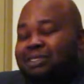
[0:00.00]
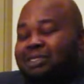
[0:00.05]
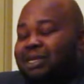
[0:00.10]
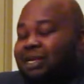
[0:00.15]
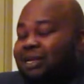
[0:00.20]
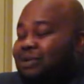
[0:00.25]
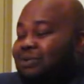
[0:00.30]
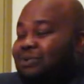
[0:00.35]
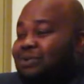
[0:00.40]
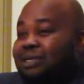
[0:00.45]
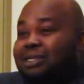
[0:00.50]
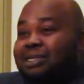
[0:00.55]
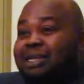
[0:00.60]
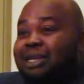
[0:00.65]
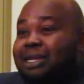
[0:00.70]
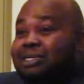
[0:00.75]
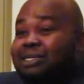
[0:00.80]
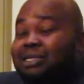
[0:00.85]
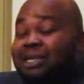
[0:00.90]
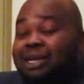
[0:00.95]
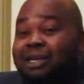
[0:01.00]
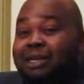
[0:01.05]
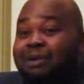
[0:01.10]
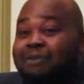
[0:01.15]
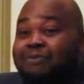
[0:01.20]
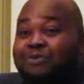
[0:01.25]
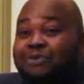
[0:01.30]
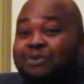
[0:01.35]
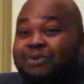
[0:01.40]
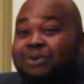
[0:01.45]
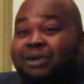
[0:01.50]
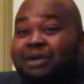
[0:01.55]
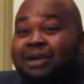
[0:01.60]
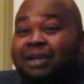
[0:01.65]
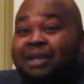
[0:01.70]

days like, what did I sign up for?